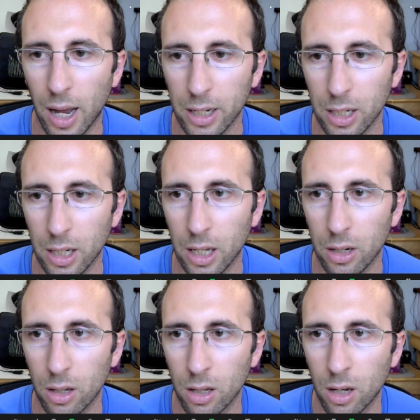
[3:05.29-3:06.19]
I
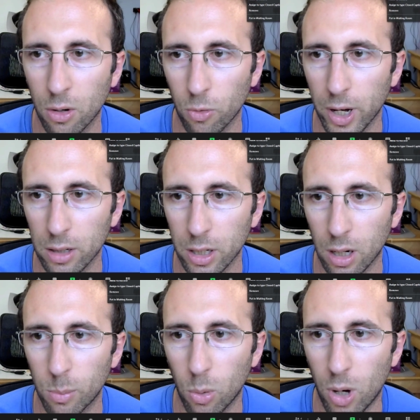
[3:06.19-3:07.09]
can right-click
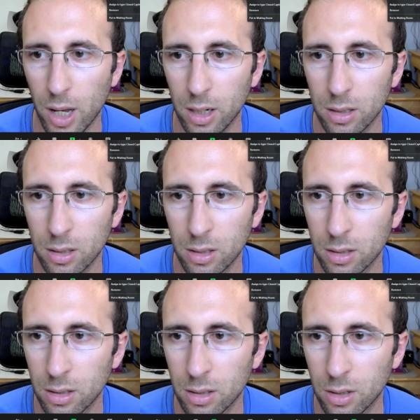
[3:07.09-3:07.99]
on Moana
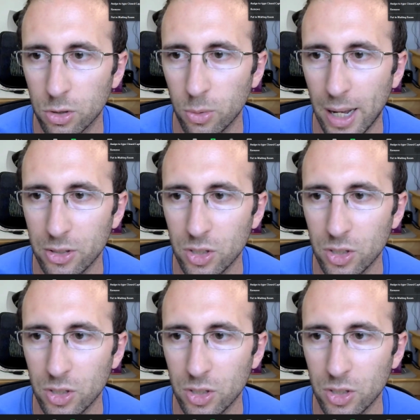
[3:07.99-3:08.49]
to add